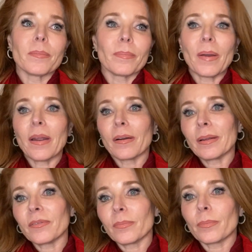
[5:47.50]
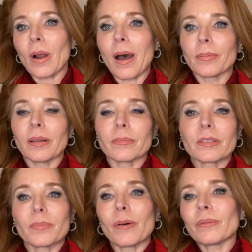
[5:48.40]
parent
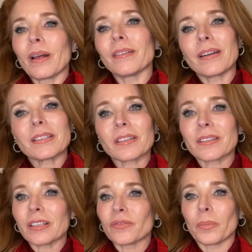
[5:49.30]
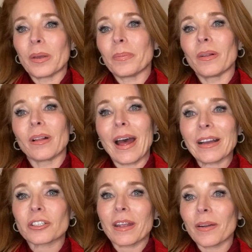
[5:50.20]
problems. A lot of successful people
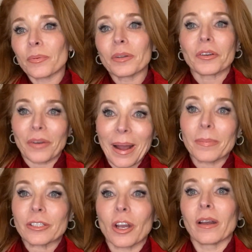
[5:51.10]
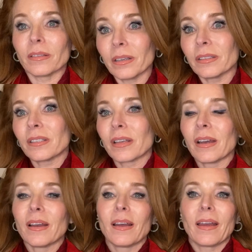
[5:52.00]
actually had really crappy childhoods
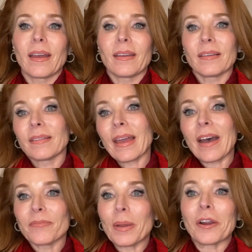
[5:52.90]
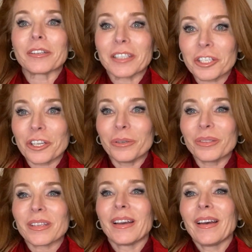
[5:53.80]
and they have parent
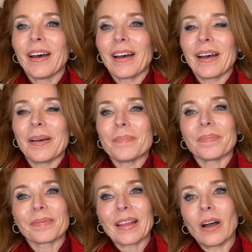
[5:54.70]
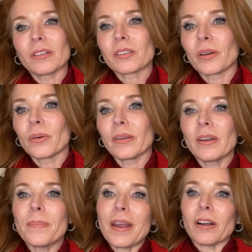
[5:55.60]
issues. Also,
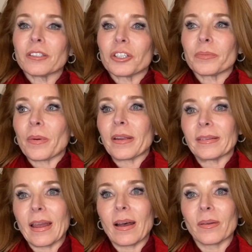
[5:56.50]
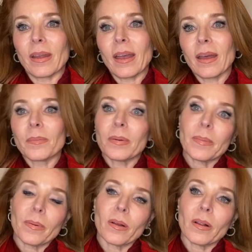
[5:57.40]
marriages break down and
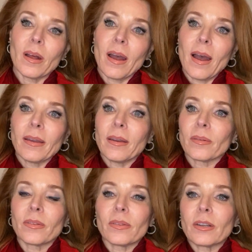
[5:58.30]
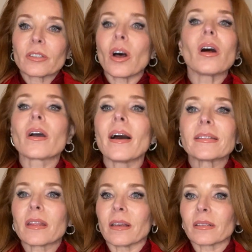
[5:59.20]
people, there's all
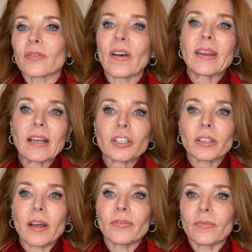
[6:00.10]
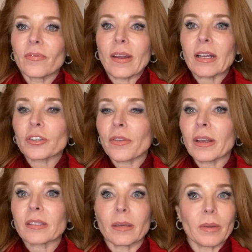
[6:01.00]
kinds of things, financial
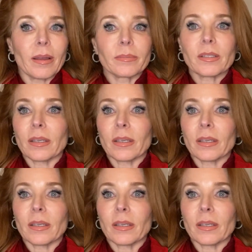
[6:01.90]
things. Sometimes,